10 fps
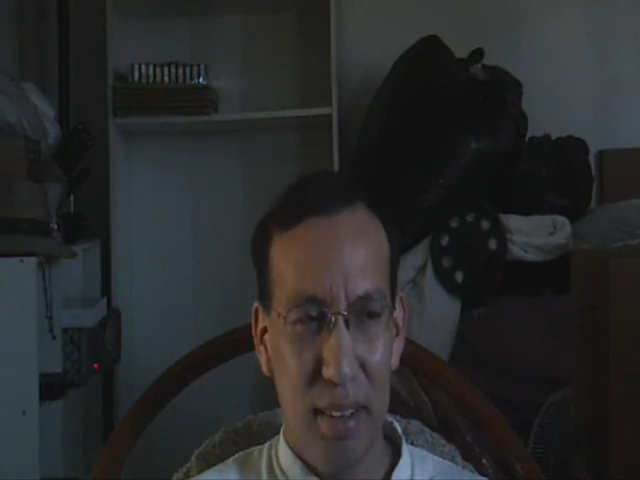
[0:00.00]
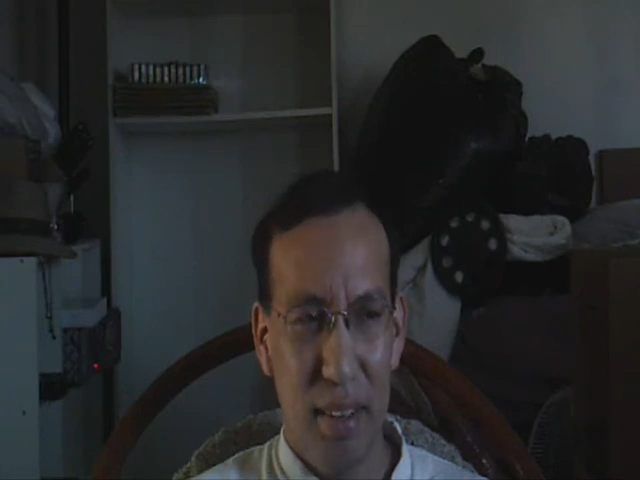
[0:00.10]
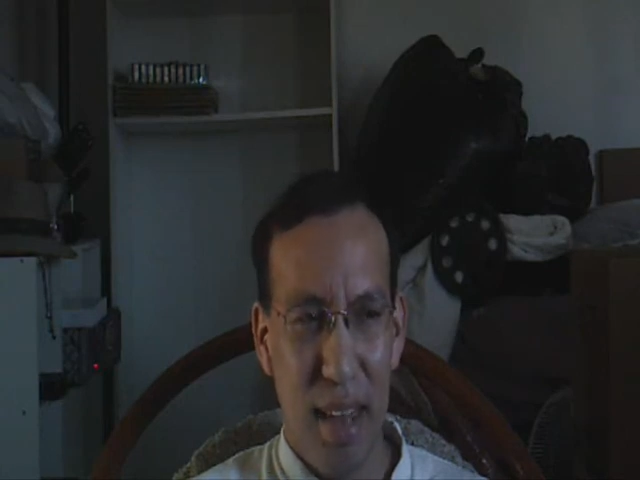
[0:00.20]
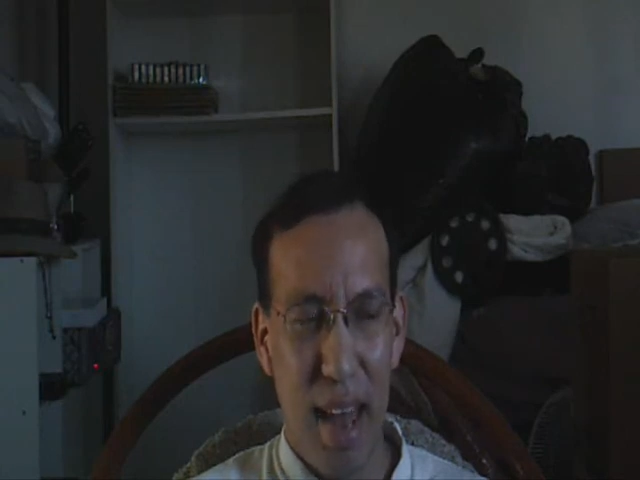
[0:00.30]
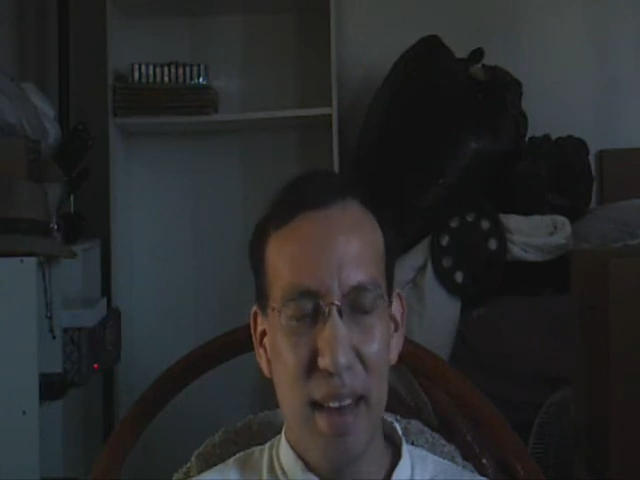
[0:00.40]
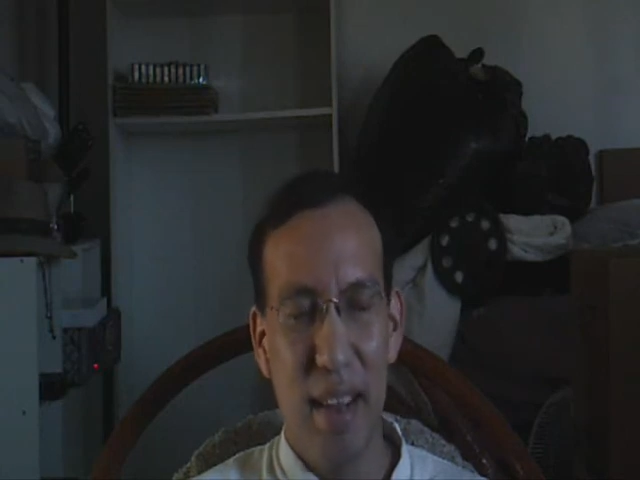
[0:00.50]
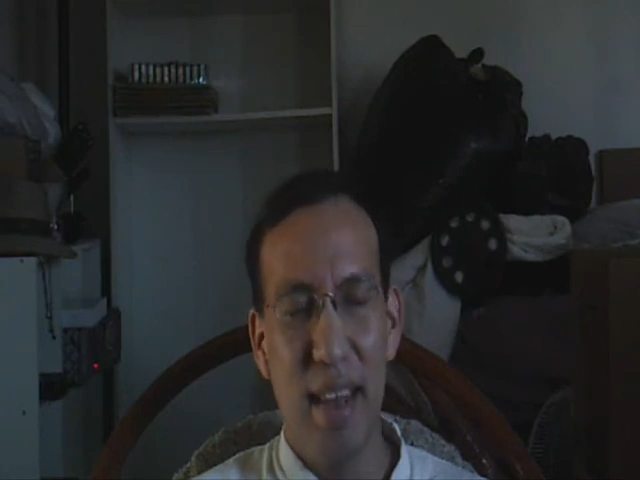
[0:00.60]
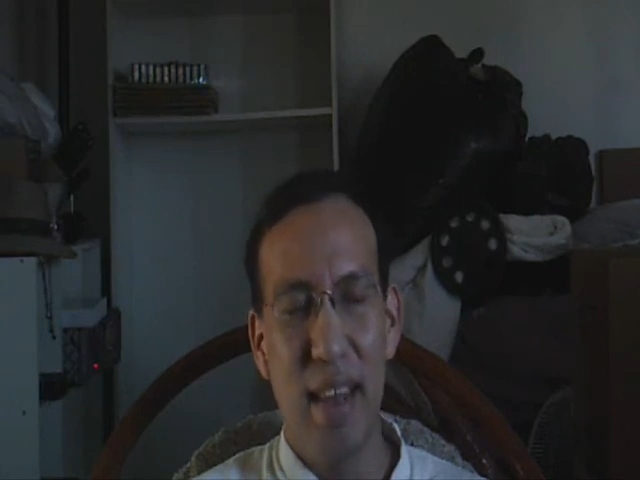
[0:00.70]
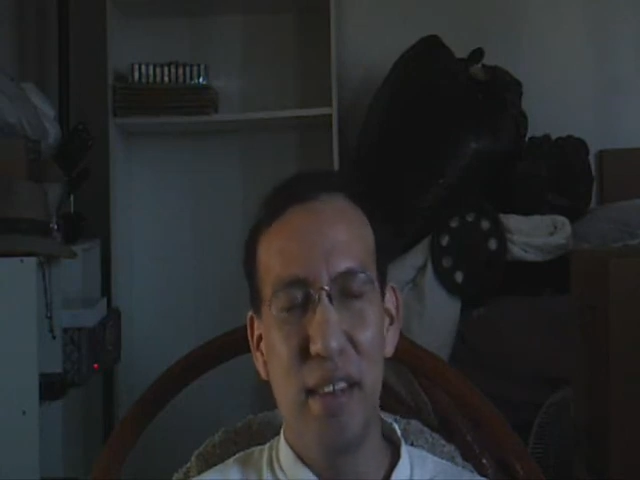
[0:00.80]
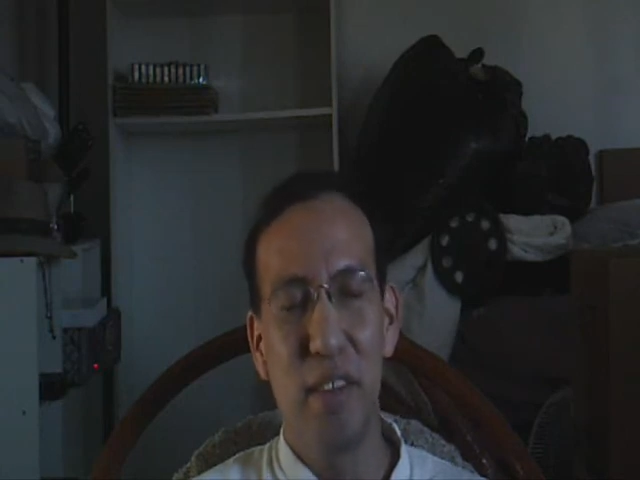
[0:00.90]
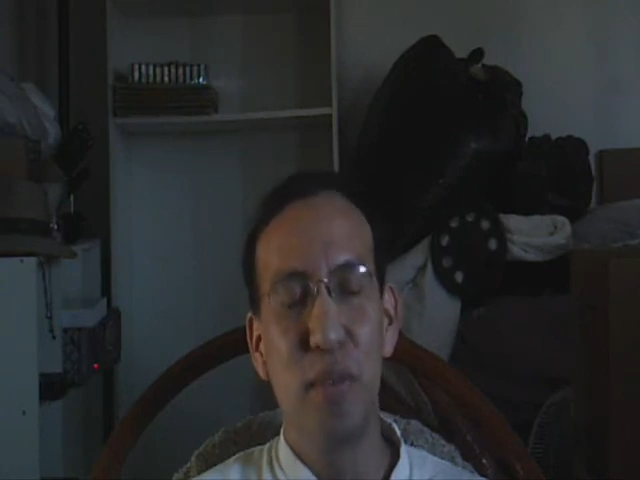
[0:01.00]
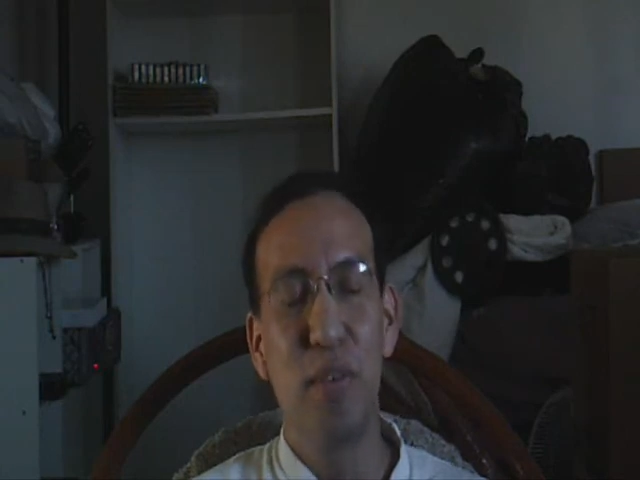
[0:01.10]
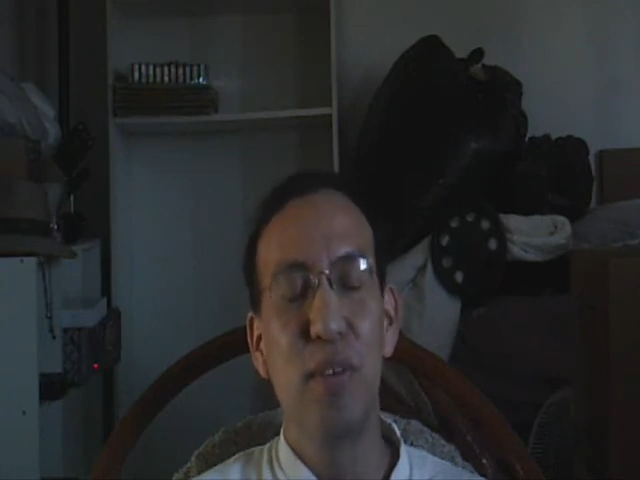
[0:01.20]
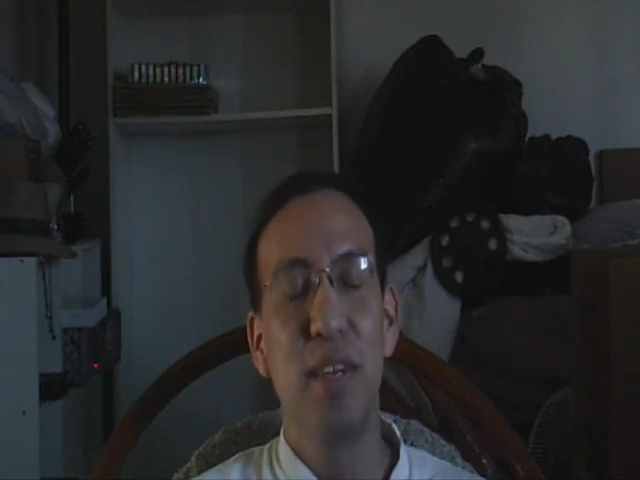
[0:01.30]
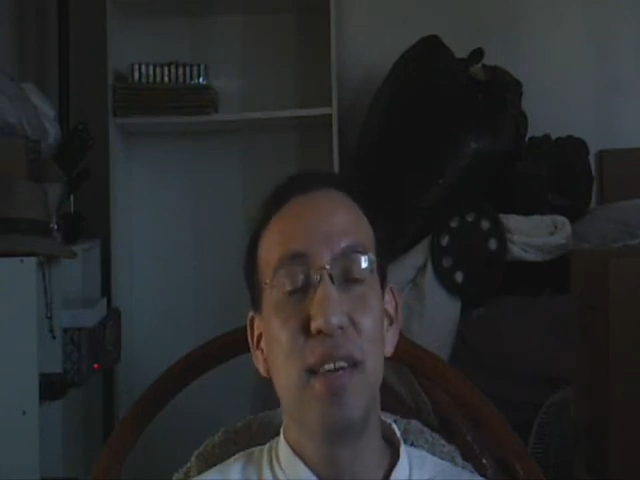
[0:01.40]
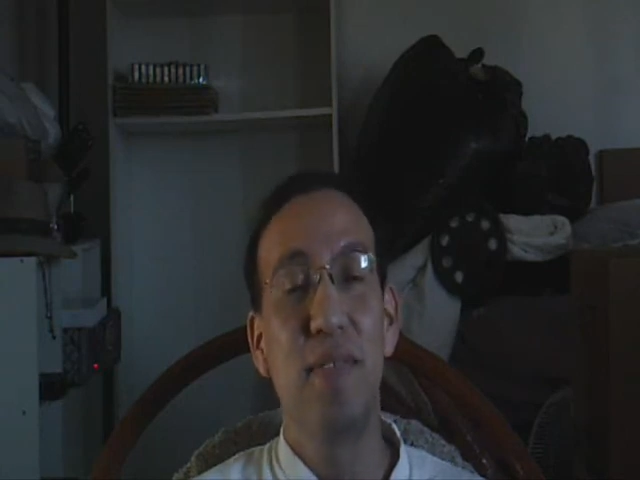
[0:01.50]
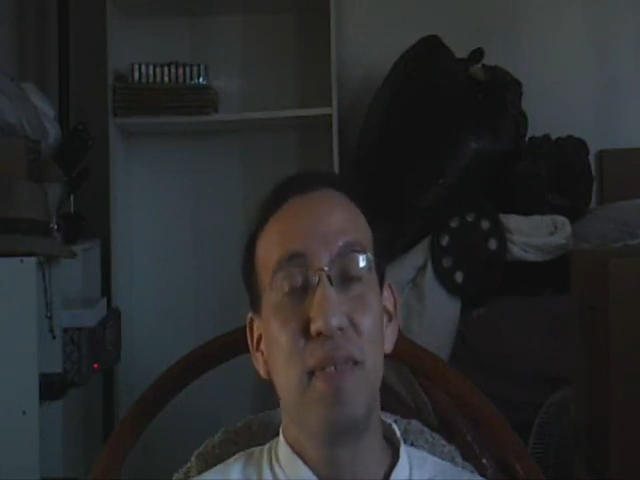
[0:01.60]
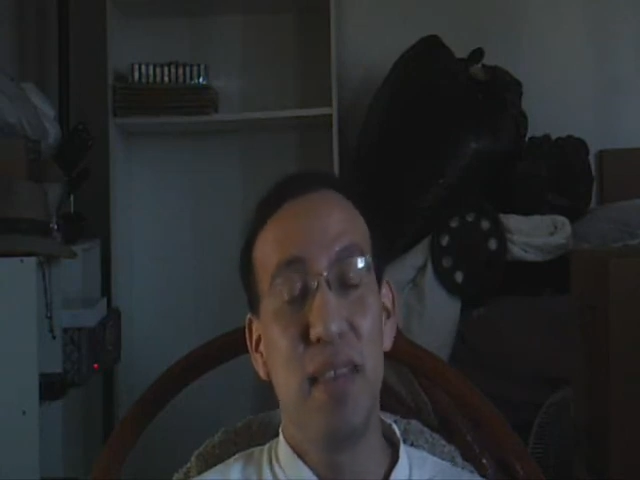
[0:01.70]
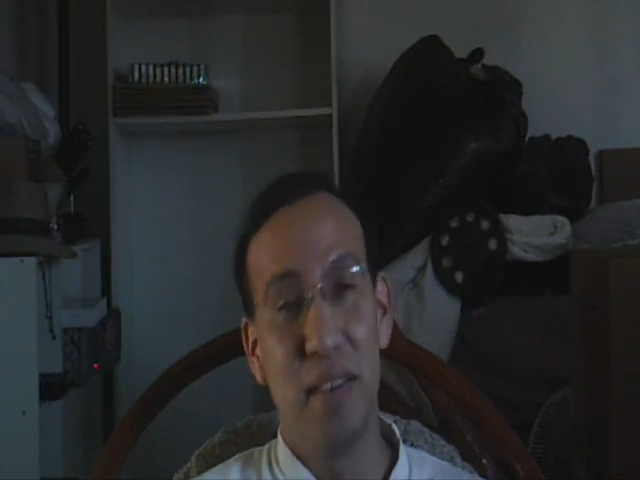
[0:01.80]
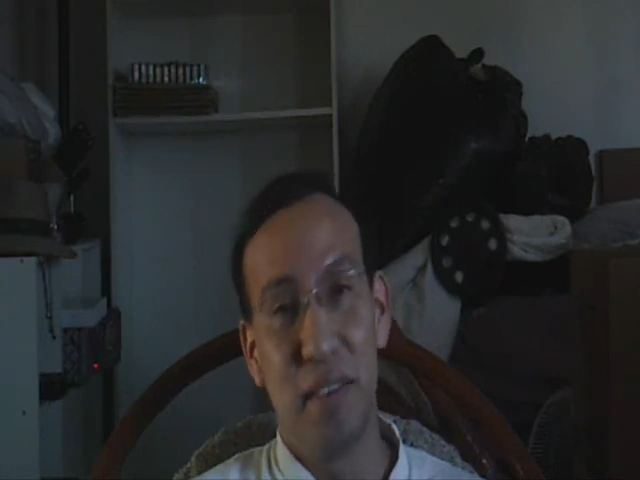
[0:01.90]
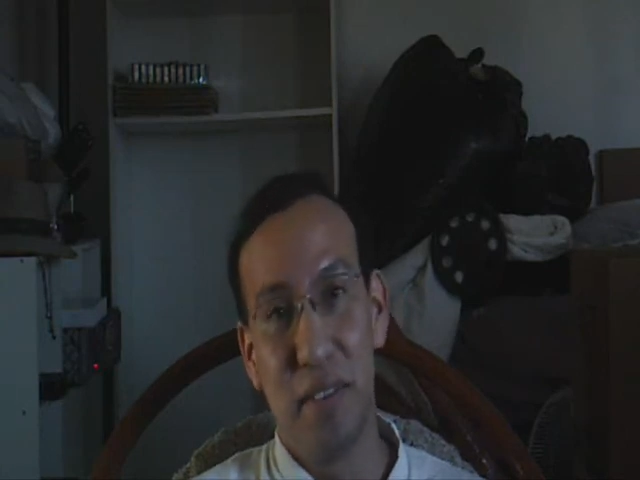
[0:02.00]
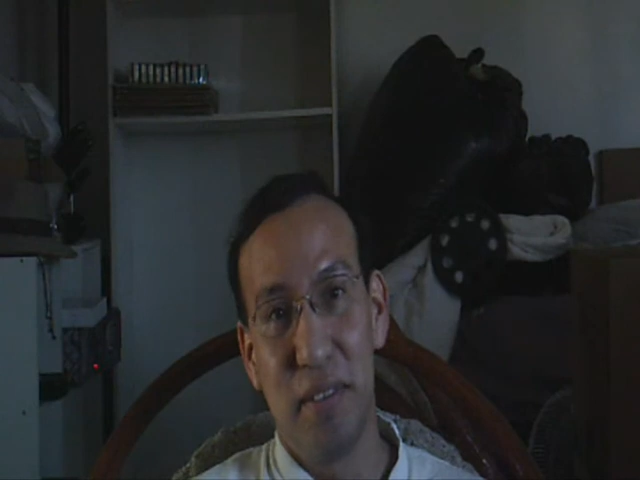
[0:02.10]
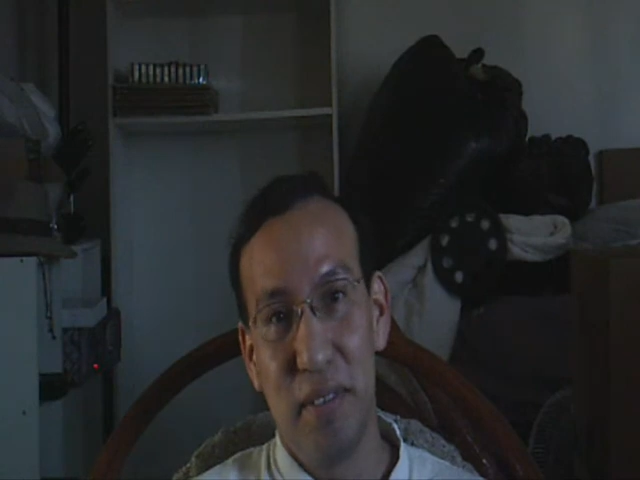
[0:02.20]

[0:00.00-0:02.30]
It had its own unique feel.